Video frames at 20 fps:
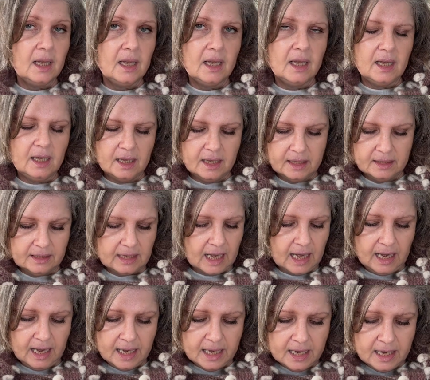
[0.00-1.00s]
And
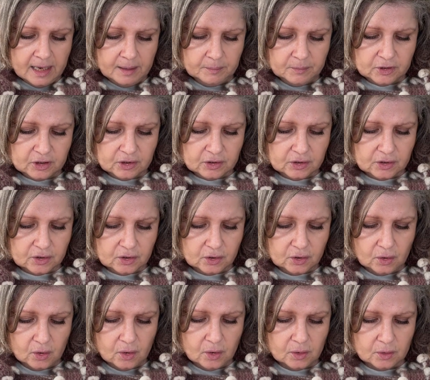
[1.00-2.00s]
I am
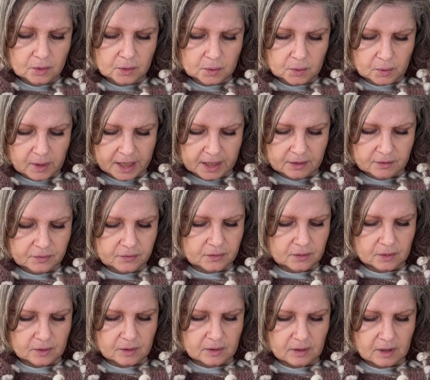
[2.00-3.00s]
so
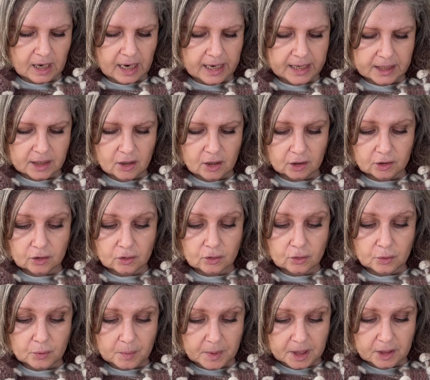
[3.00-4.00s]
grateful I got
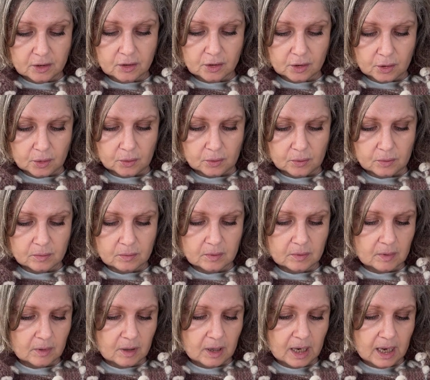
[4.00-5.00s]
to meet you.
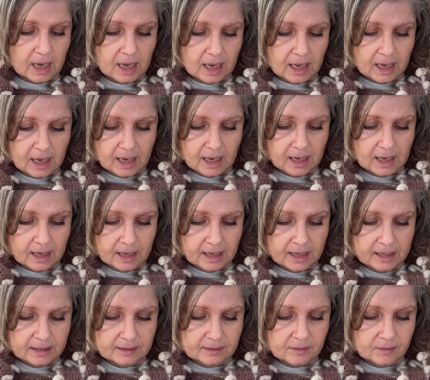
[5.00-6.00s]

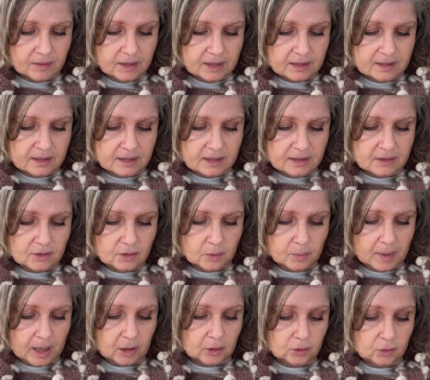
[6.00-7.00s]
And this is
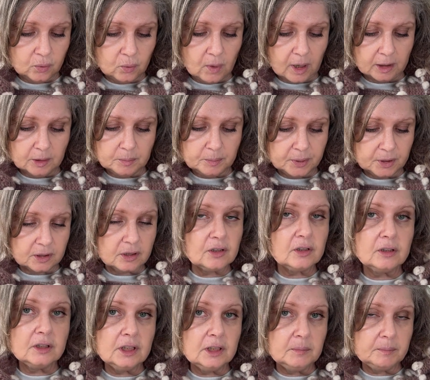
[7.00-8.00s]
about one
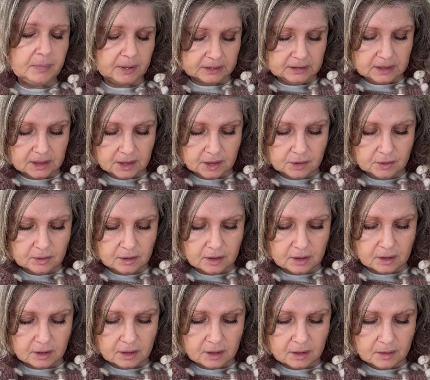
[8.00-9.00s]
person in
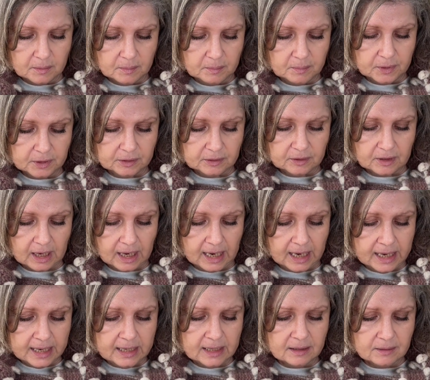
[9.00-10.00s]
particular, but
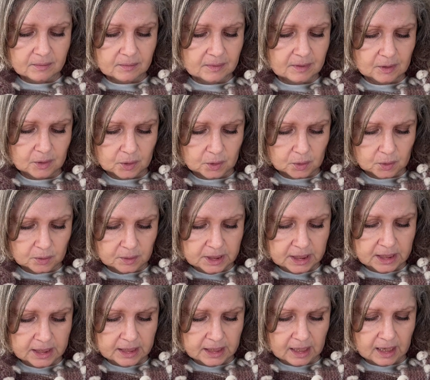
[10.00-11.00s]
I
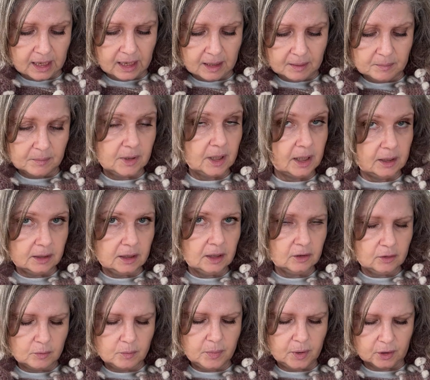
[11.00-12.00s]
really am,
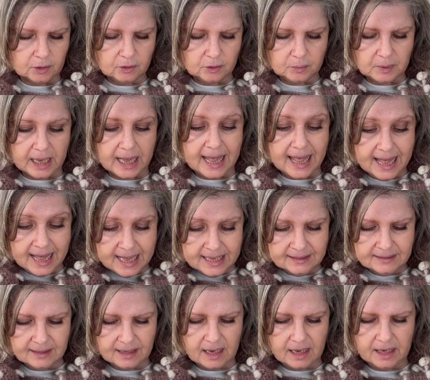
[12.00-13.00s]

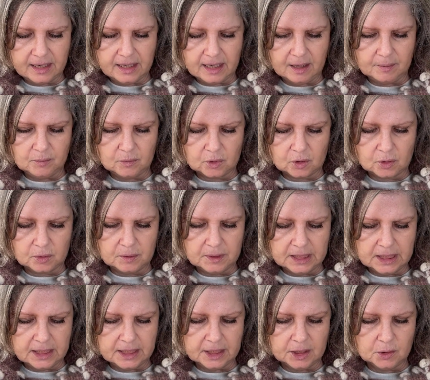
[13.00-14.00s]
and I am
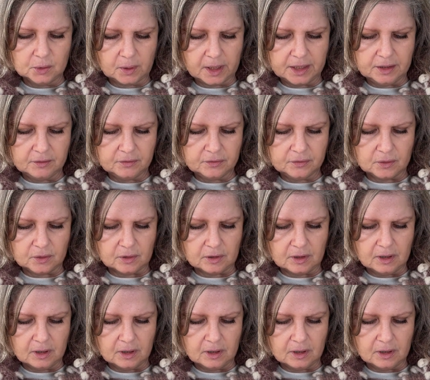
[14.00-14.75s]
really grateful.